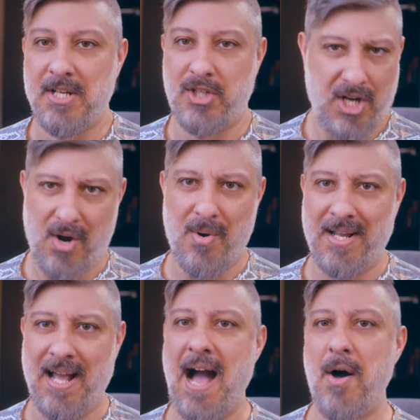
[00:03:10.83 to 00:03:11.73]

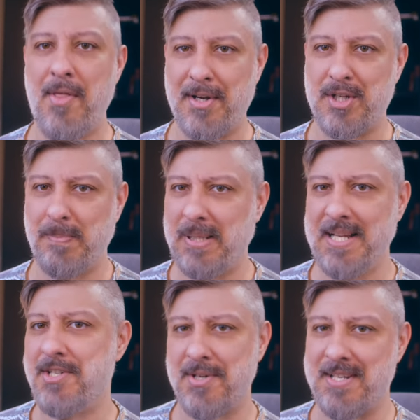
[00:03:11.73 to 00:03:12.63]
showing how there's
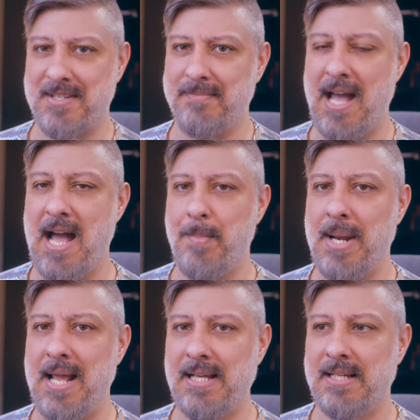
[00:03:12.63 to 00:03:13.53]
plagiarism
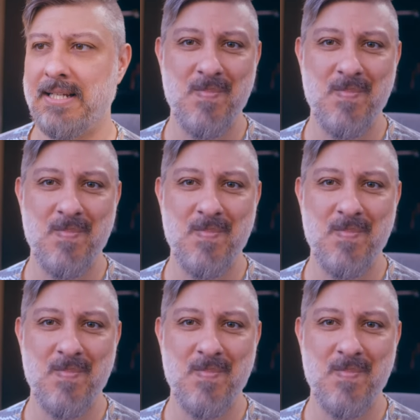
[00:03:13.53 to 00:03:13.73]
happening.